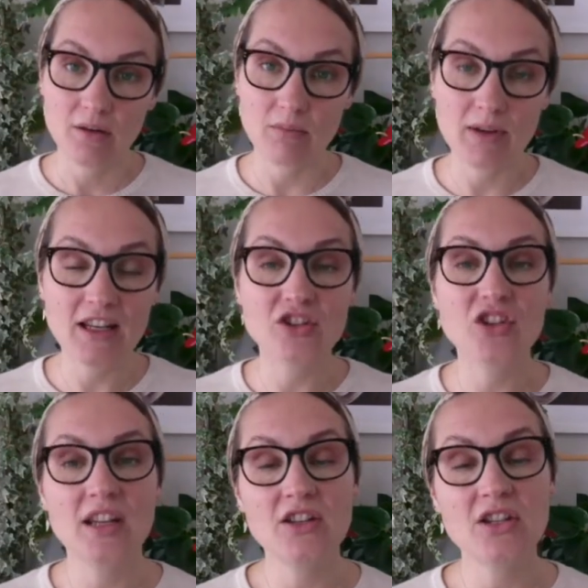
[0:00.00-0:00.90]
make
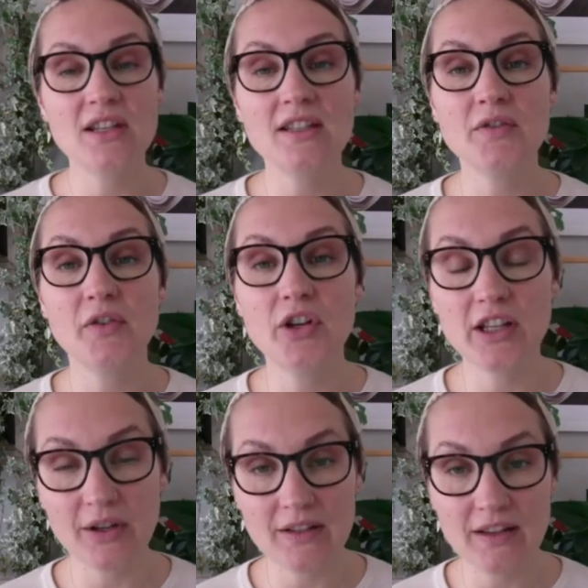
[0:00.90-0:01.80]
changes following
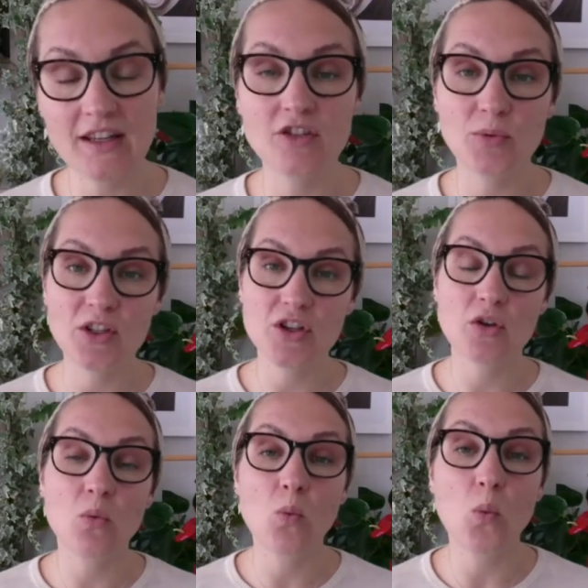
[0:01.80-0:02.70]
your
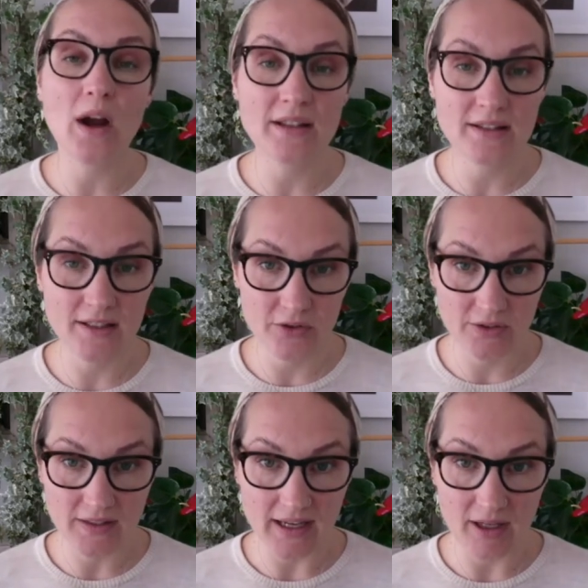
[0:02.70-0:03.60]
intuition once at a
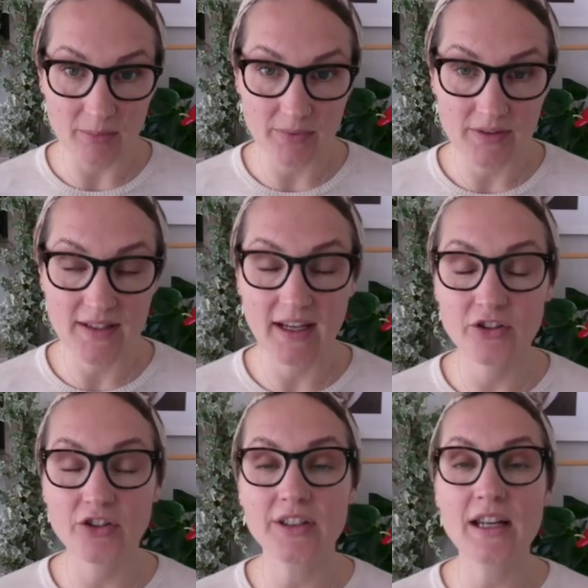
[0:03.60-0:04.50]
time. The
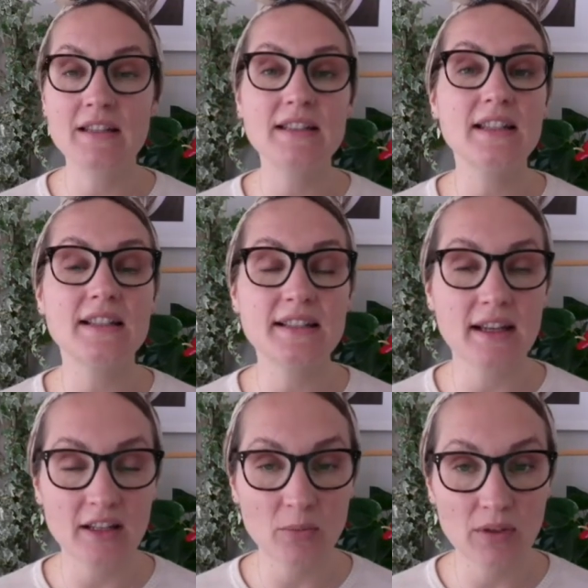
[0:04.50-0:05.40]
Arcturian says
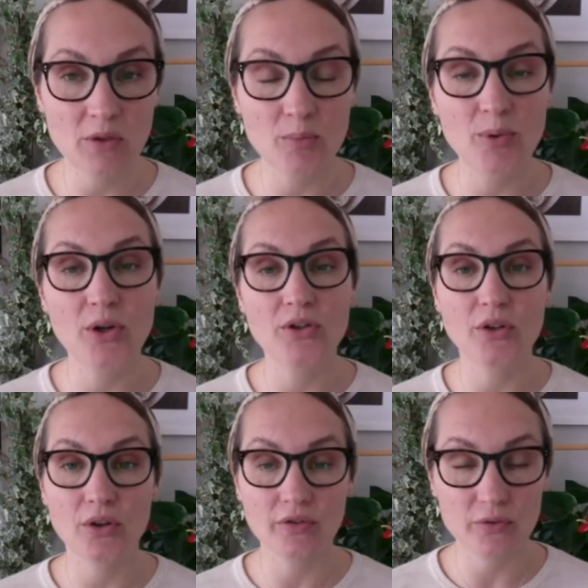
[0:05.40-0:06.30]
starting with
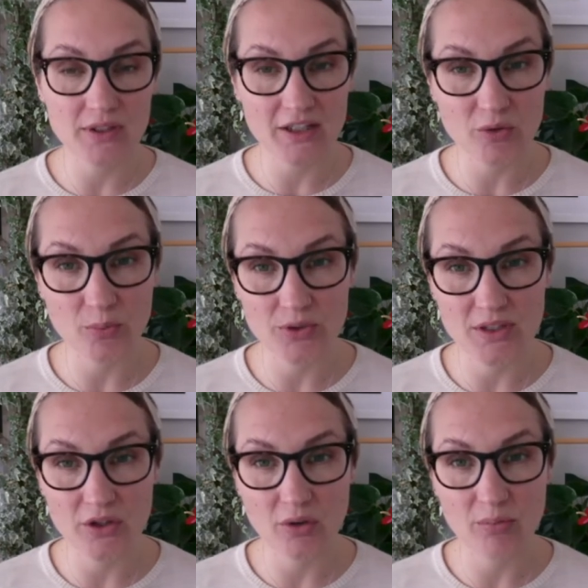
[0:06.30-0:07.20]
the food that you put
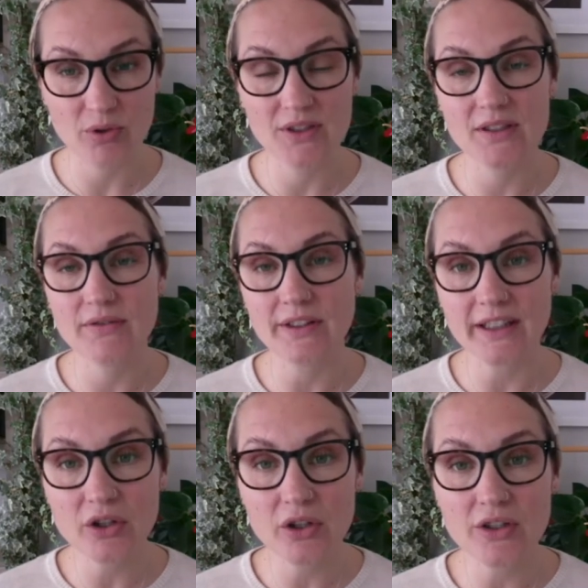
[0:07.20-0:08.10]
in your body is very
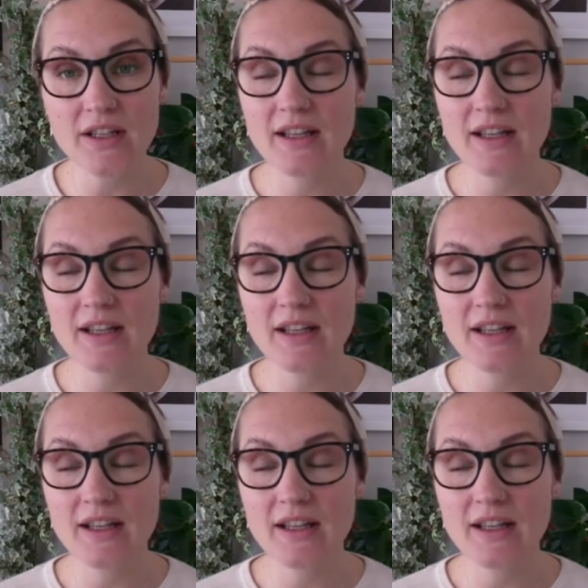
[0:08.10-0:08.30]
good.